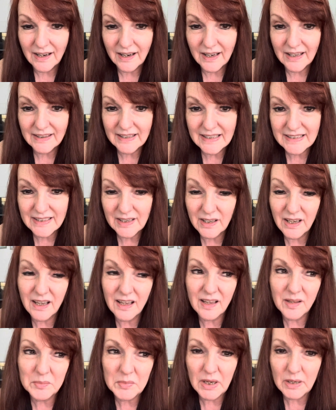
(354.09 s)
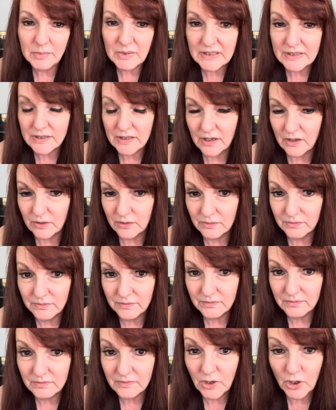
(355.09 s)
and they say, ah, maybe so,
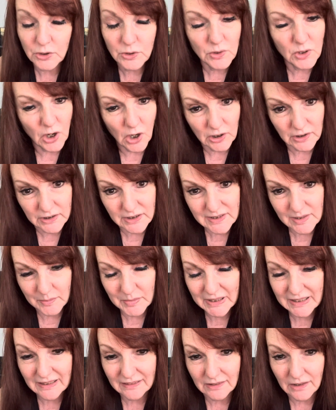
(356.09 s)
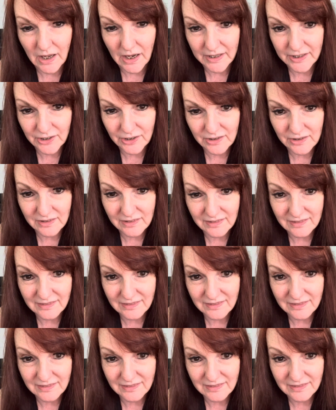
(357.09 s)
are you calling somebody a liar?